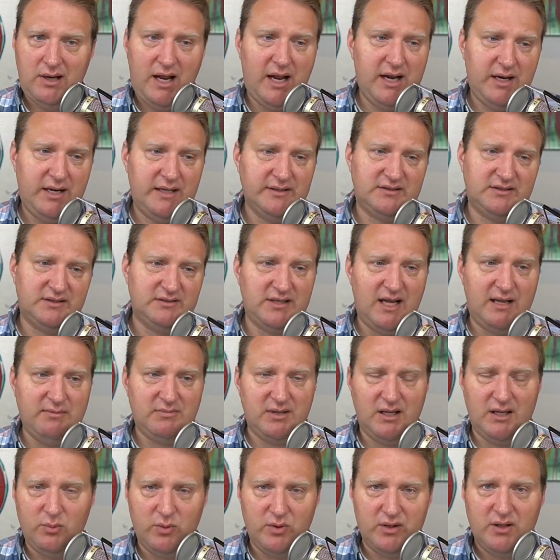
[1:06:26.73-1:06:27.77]
And it's the same
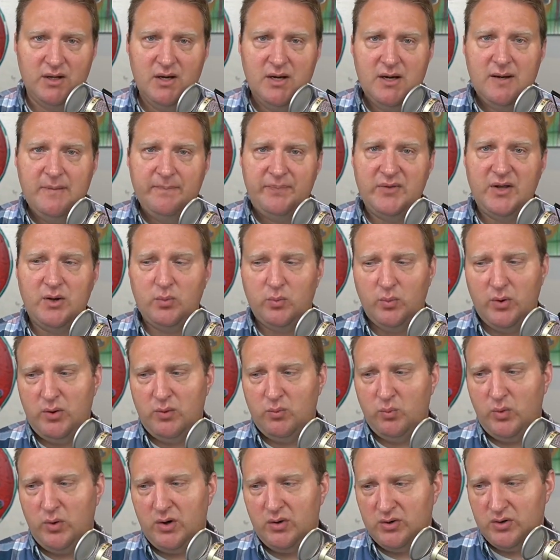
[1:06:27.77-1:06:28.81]
thing with you know we
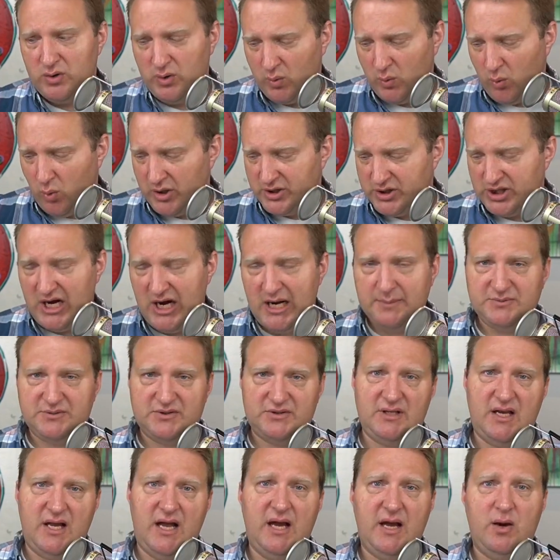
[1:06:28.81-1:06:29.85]
we were doing
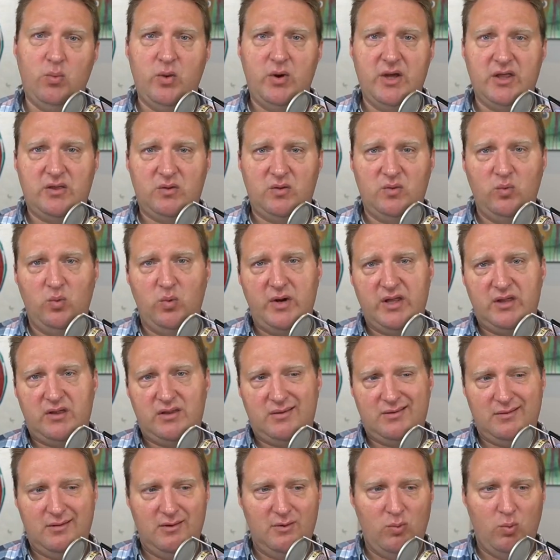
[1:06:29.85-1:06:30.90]
workshops uh, with
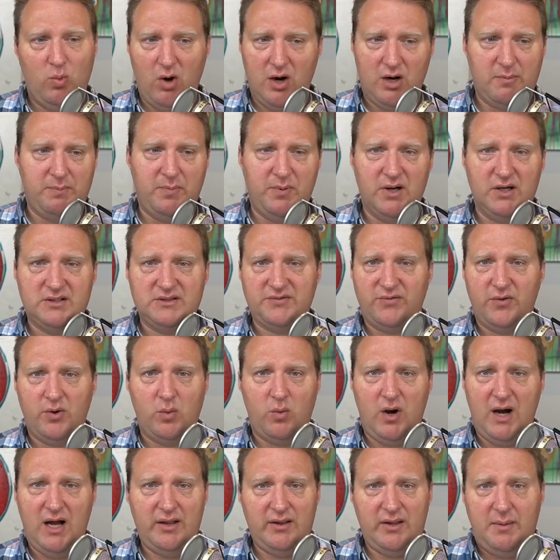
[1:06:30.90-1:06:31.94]
with workbooks for a
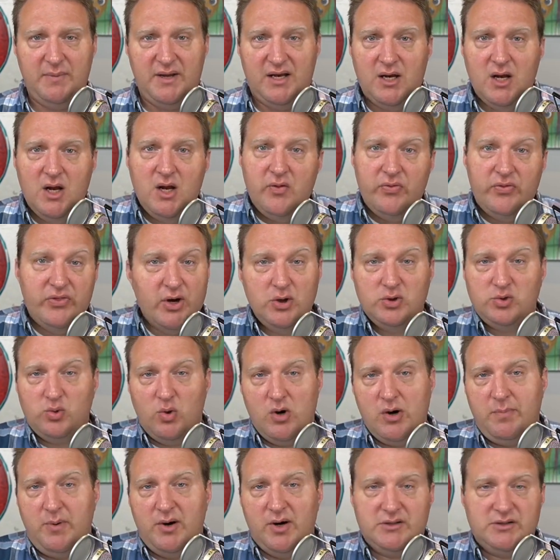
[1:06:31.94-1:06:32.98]
while. I mean, those
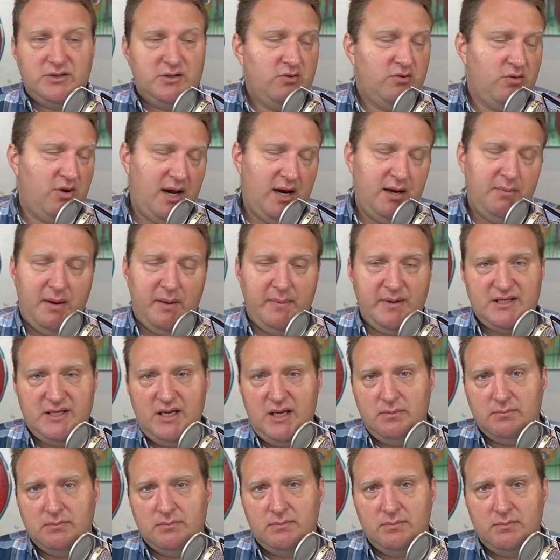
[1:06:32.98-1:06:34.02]
workbooks created by my
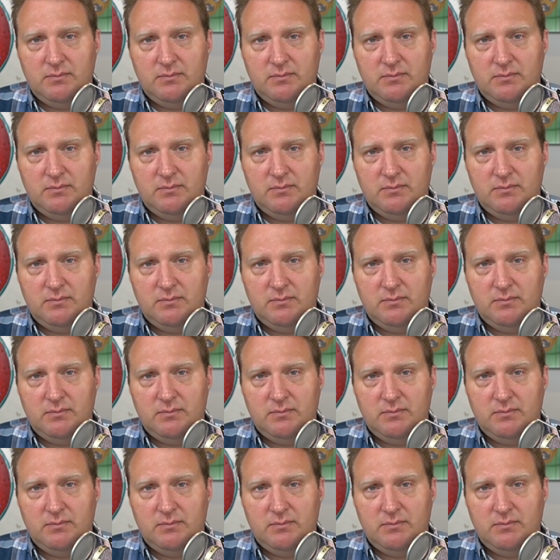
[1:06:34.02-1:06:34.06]
team